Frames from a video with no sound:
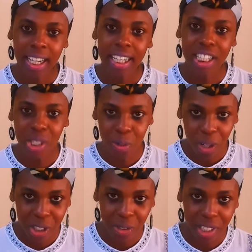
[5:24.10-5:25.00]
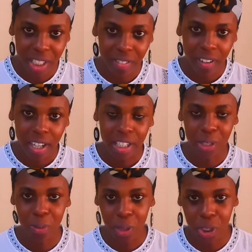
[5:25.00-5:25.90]
It's what you give,
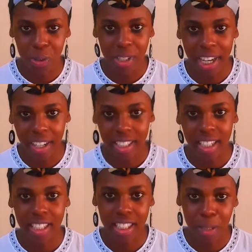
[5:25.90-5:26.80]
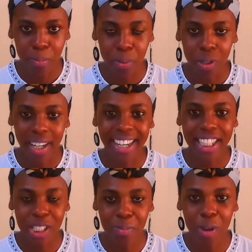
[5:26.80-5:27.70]
is what you get. Simple.
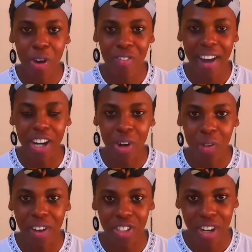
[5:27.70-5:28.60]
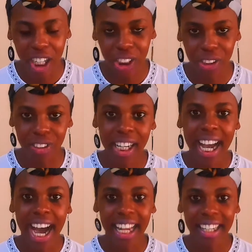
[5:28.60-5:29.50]
It's more of a law of attraction,
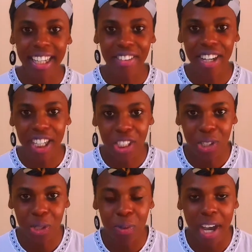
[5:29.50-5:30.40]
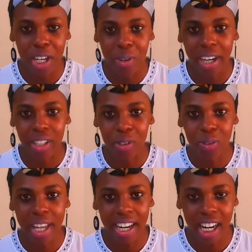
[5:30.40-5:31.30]
unlike religion where
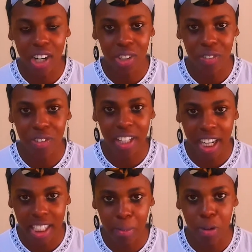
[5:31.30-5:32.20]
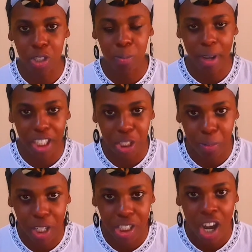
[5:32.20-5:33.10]
there are a lot of threats about
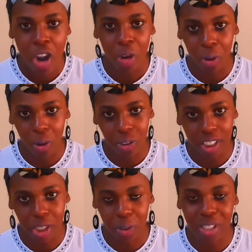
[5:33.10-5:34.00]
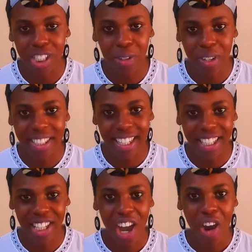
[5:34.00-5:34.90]
punishment on the
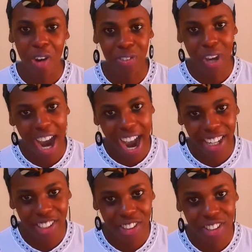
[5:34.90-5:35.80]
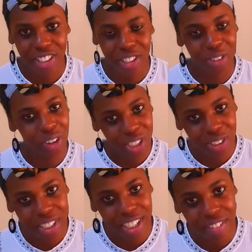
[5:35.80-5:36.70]
consequences of your actions. So what
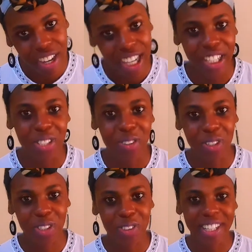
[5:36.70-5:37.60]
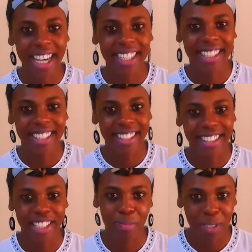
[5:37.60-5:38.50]
you give is what you get in
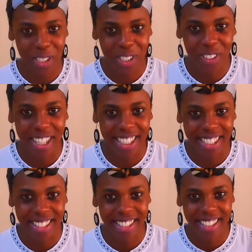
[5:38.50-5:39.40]
spirituality.